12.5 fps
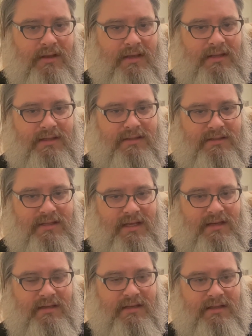is
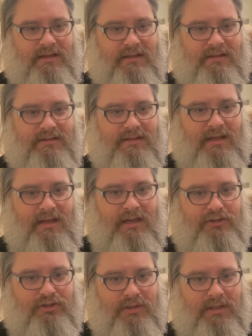that he's
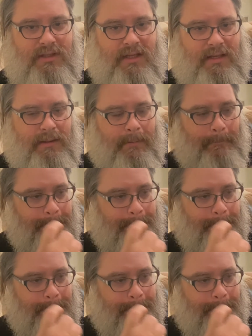actually like